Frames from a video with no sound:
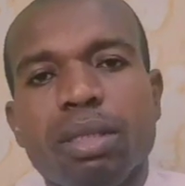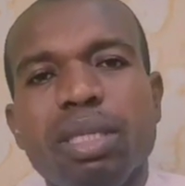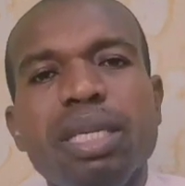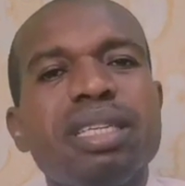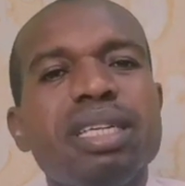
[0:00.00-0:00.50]

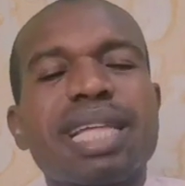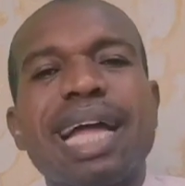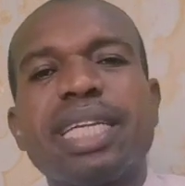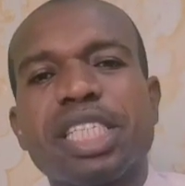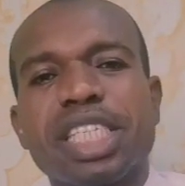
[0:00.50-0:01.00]
These things
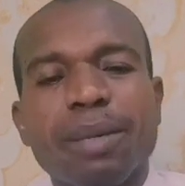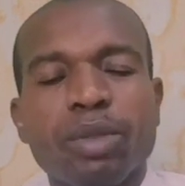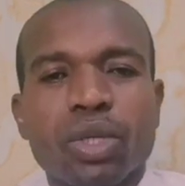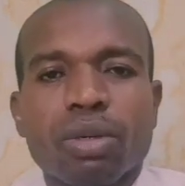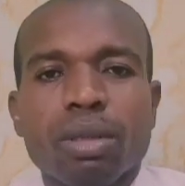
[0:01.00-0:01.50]
are
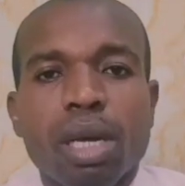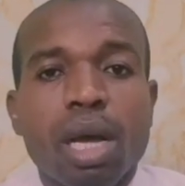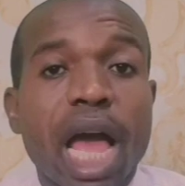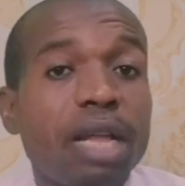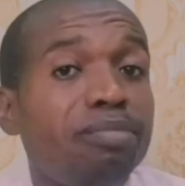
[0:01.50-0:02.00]
deception.
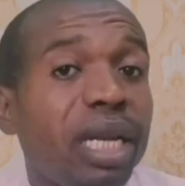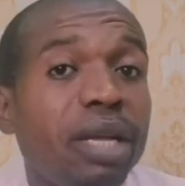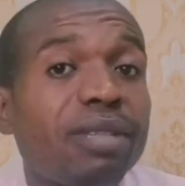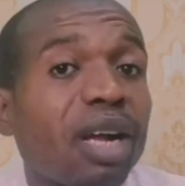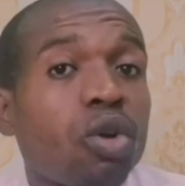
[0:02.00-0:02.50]
I
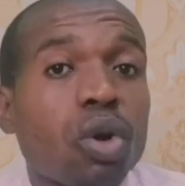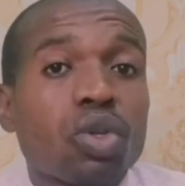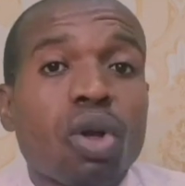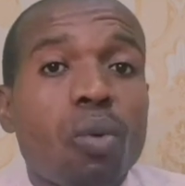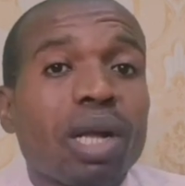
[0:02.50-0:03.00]
believe that
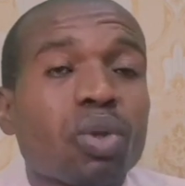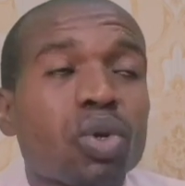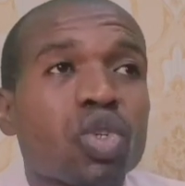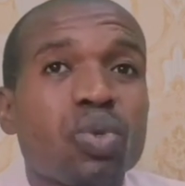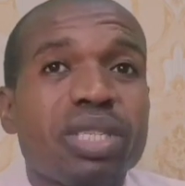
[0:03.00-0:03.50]
God don't want
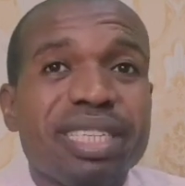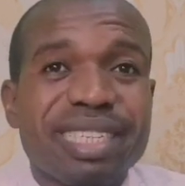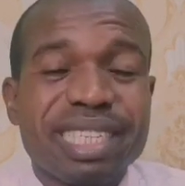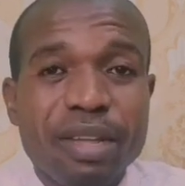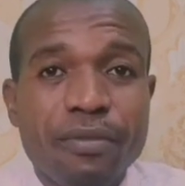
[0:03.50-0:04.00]
us to
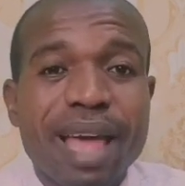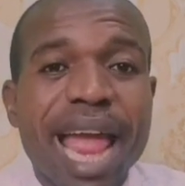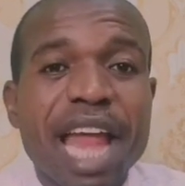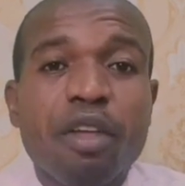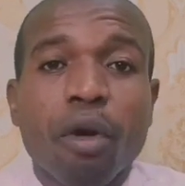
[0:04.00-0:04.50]
deceive
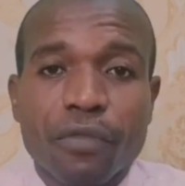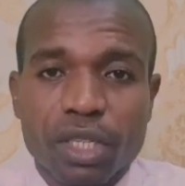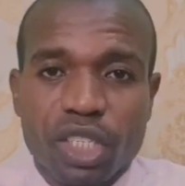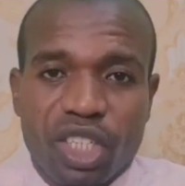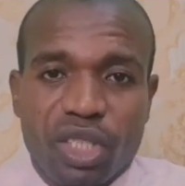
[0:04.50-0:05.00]
any of
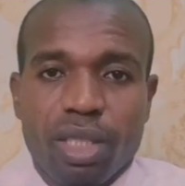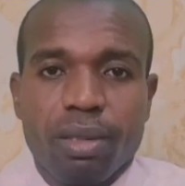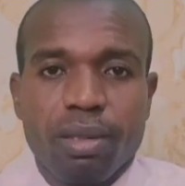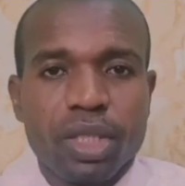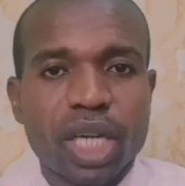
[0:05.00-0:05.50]
his
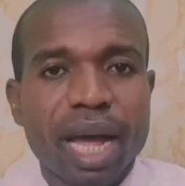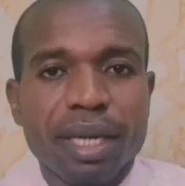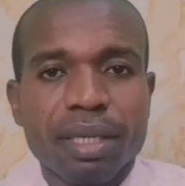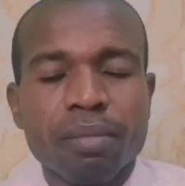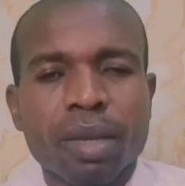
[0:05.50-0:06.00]

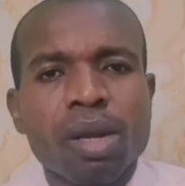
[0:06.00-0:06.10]
child.